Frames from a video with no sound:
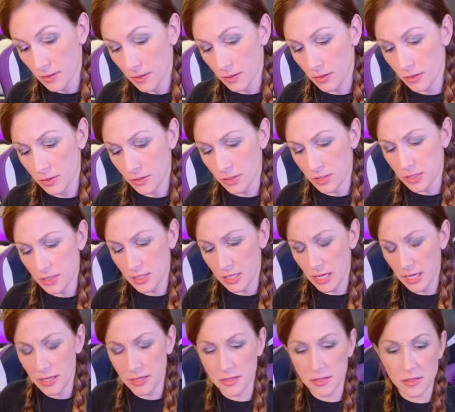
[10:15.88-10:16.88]
Good
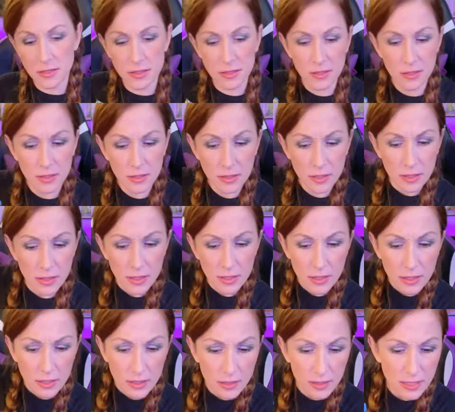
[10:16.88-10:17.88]
taste.
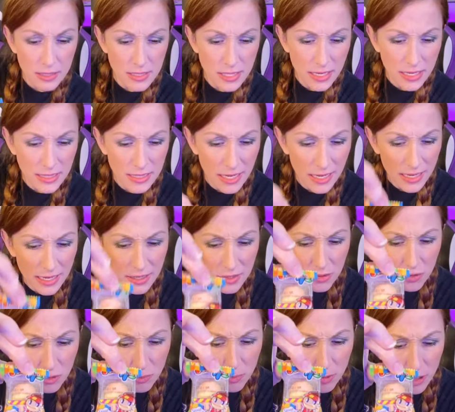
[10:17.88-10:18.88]
It's like a tiny
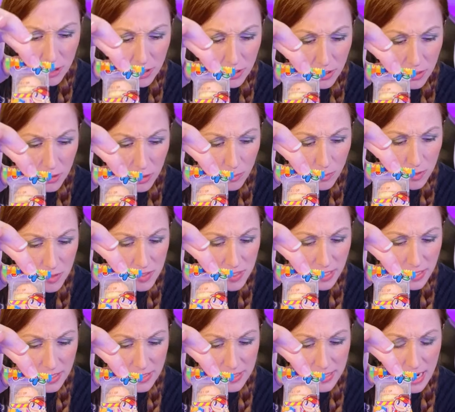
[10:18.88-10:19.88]
little burger, almost like a
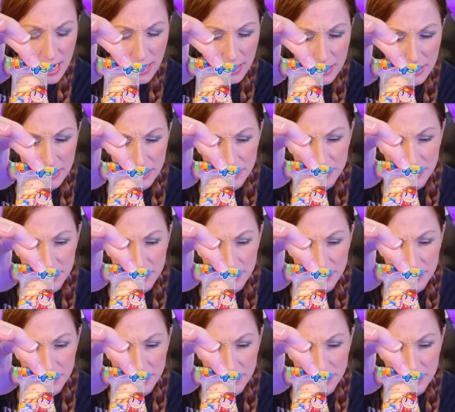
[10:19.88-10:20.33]
snack